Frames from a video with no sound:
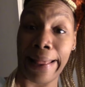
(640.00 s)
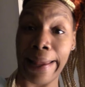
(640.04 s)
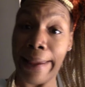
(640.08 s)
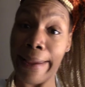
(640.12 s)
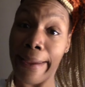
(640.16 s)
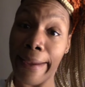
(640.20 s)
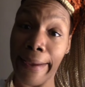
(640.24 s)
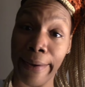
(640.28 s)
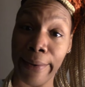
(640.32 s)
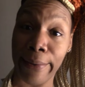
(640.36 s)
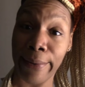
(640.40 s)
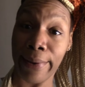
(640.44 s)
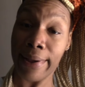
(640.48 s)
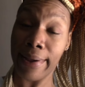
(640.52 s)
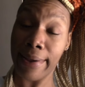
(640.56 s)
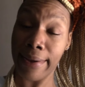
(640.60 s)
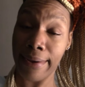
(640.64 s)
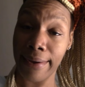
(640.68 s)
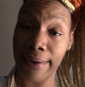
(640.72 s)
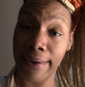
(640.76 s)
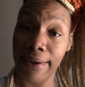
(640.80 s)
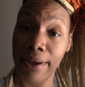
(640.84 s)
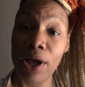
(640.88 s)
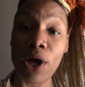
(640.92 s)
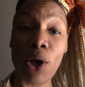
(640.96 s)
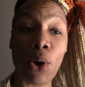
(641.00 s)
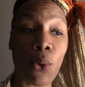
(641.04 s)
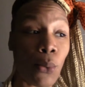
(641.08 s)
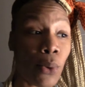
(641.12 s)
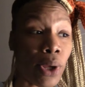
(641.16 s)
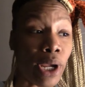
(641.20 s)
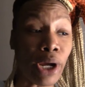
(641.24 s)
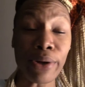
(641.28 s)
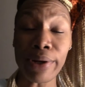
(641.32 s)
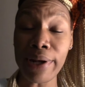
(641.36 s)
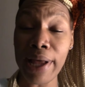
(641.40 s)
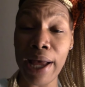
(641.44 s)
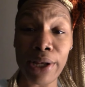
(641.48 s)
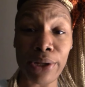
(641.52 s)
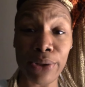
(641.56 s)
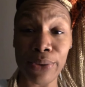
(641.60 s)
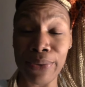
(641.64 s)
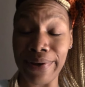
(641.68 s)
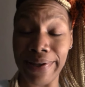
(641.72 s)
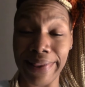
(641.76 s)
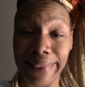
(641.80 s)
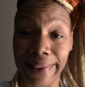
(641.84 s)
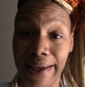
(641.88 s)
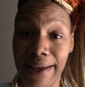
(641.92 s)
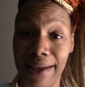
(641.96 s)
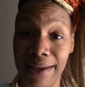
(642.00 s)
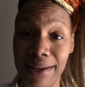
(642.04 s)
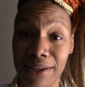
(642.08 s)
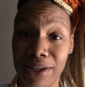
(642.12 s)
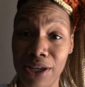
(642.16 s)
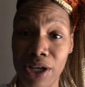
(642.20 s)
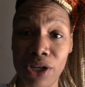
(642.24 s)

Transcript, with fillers: like, okay? We are not doing that.